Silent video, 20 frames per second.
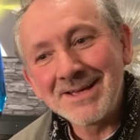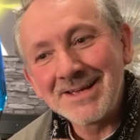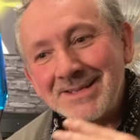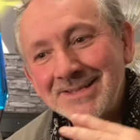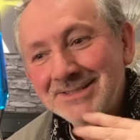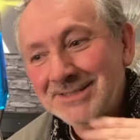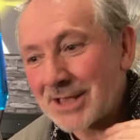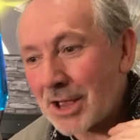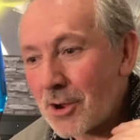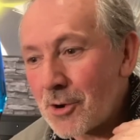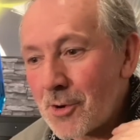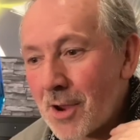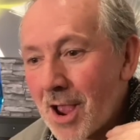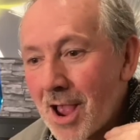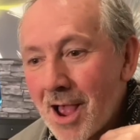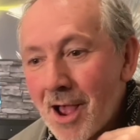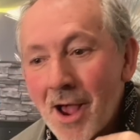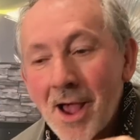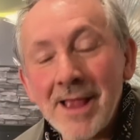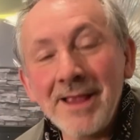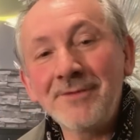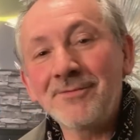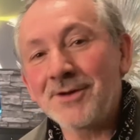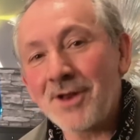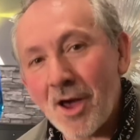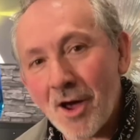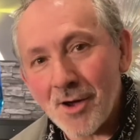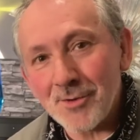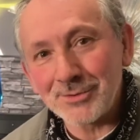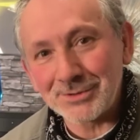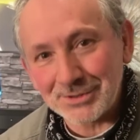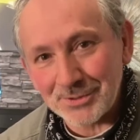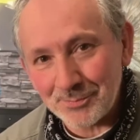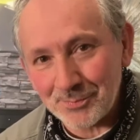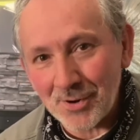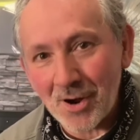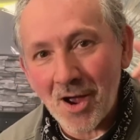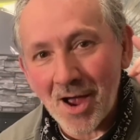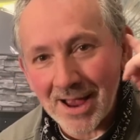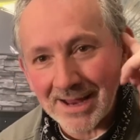So even I was
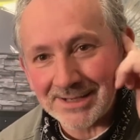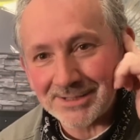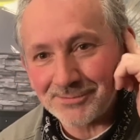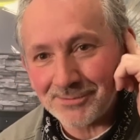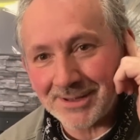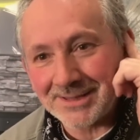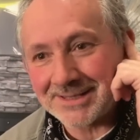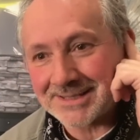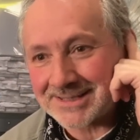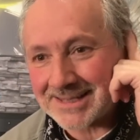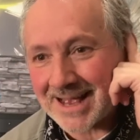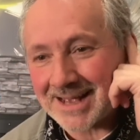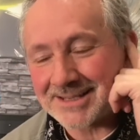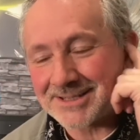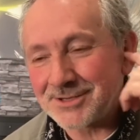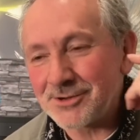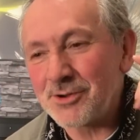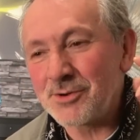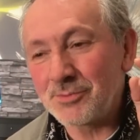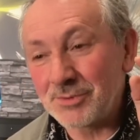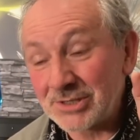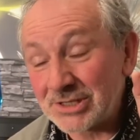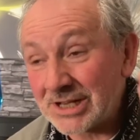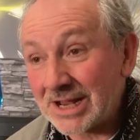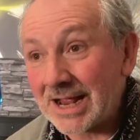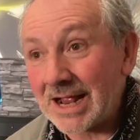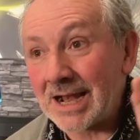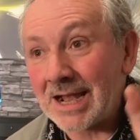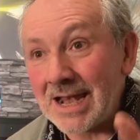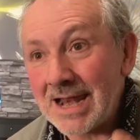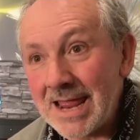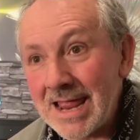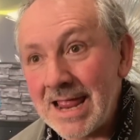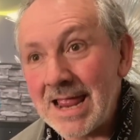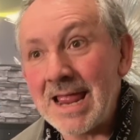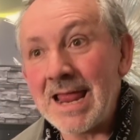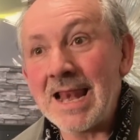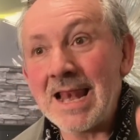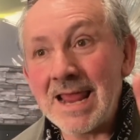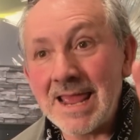surprised when the Sansui was
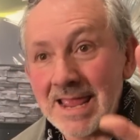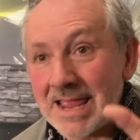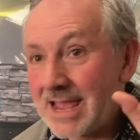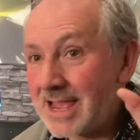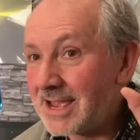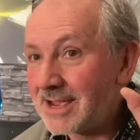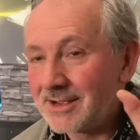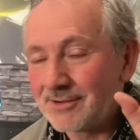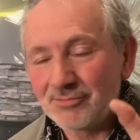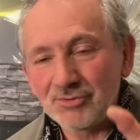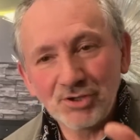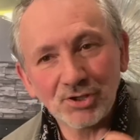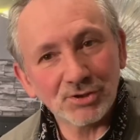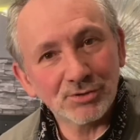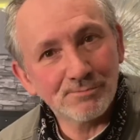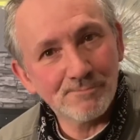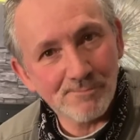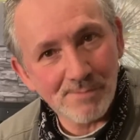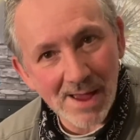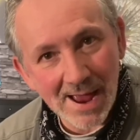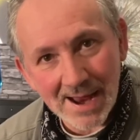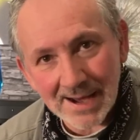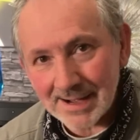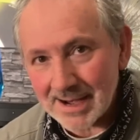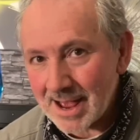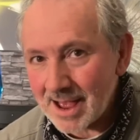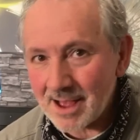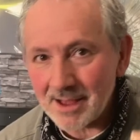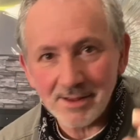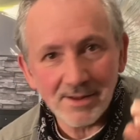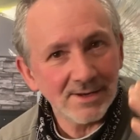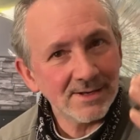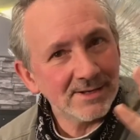clearly just better,